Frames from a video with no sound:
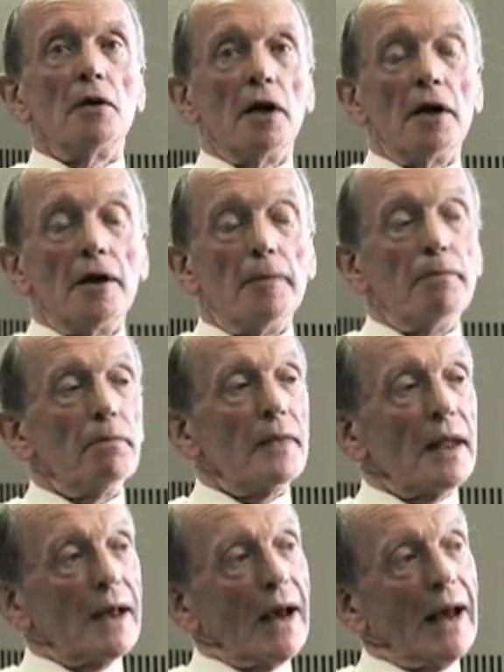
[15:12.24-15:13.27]

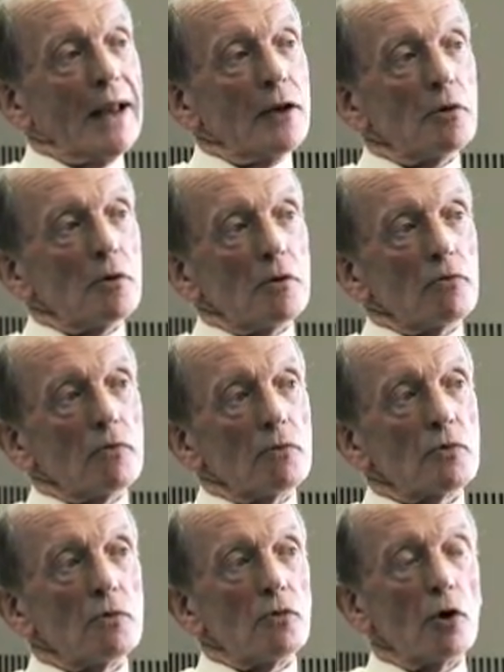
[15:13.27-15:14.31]
And
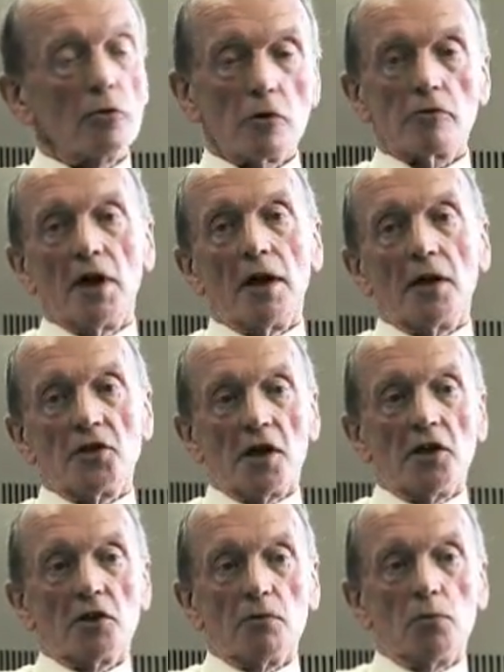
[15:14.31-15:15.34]
Donald's
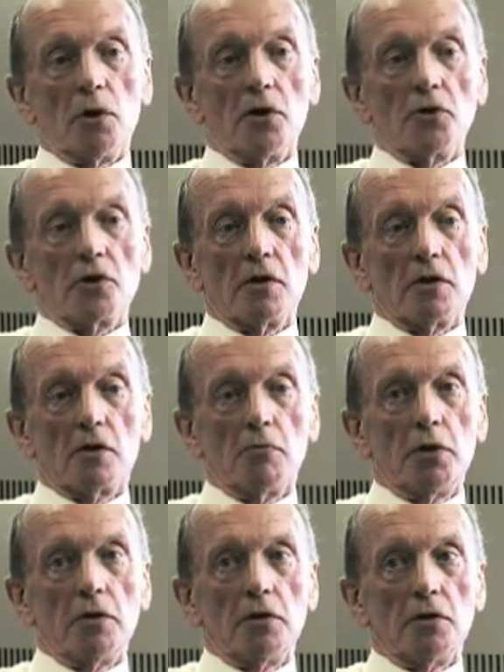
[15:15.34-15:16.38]
realisation was that
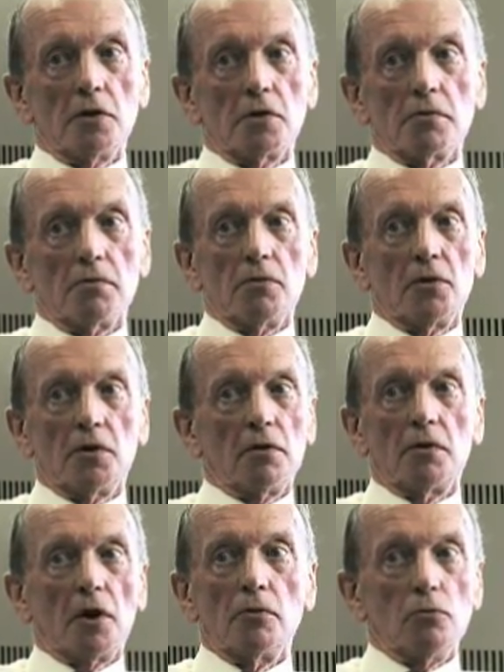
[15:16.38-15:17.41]
computers
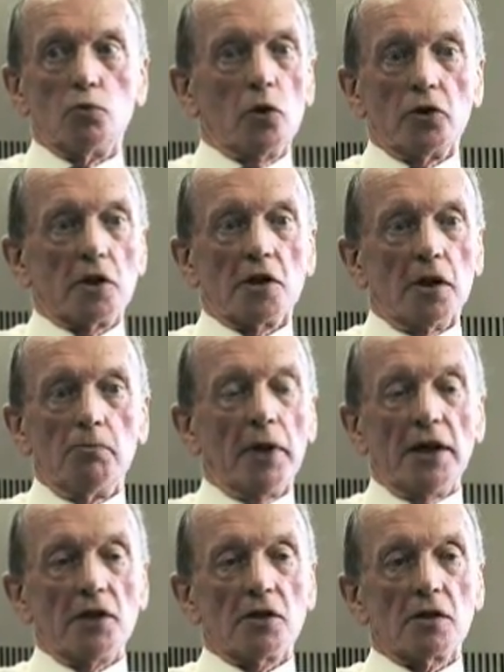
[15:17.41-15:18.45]
don't want a time
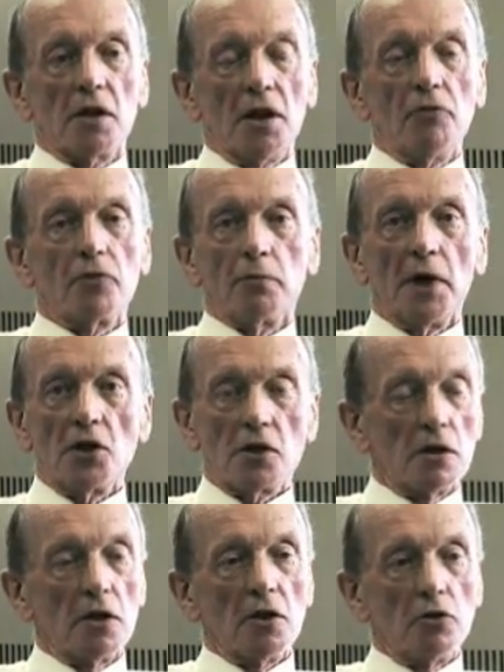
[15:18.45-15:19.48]
base. The
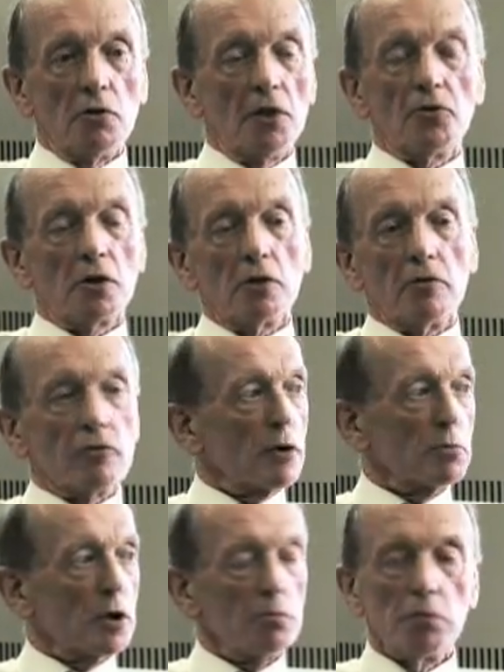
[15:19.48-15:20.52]
information that you give to and
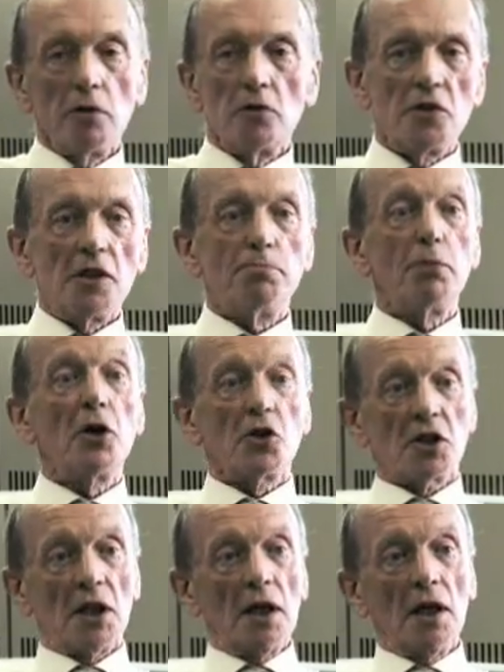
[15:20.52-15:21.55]
from computers is
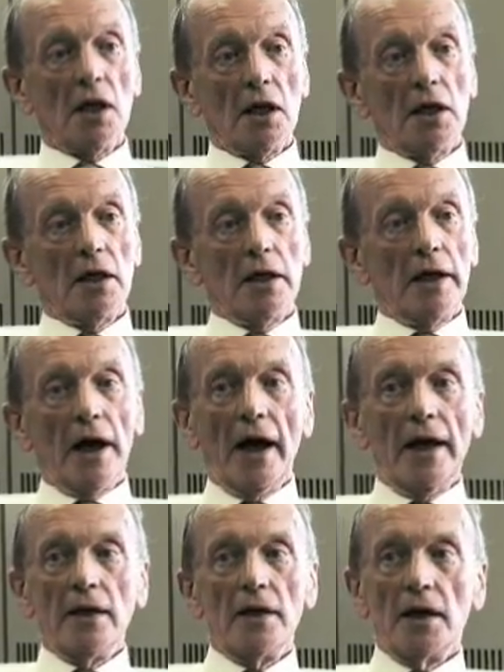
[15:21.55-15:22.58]
bursty,
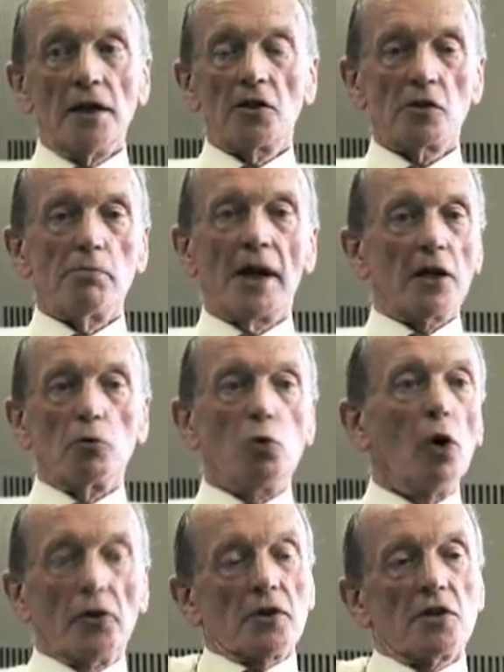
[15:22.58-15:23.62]
and it doesn't matter
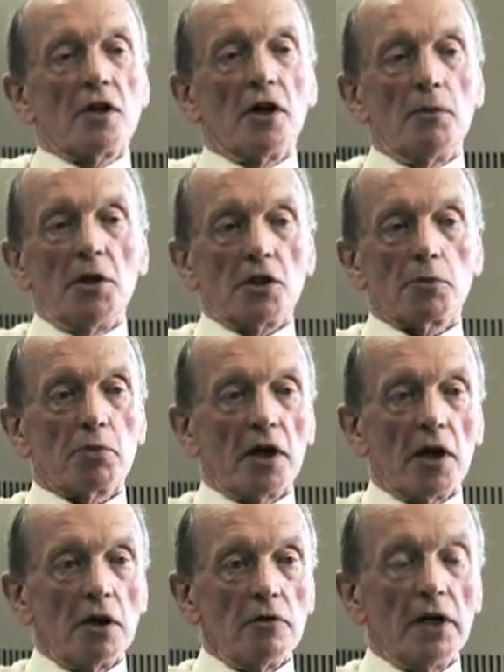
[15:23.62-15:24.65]
what time it's
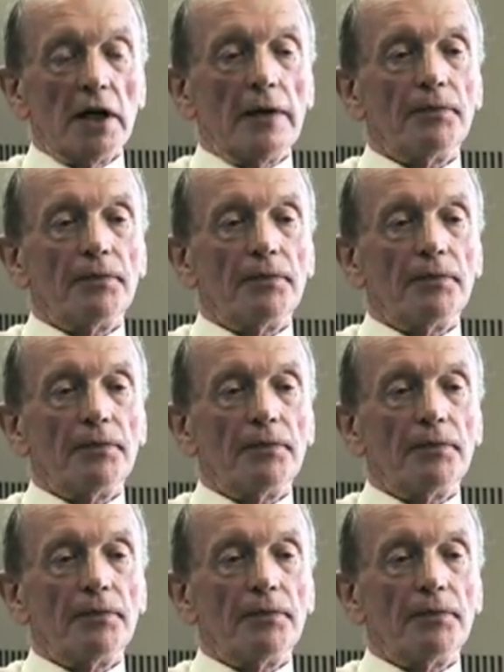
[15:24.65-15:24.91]
spread over.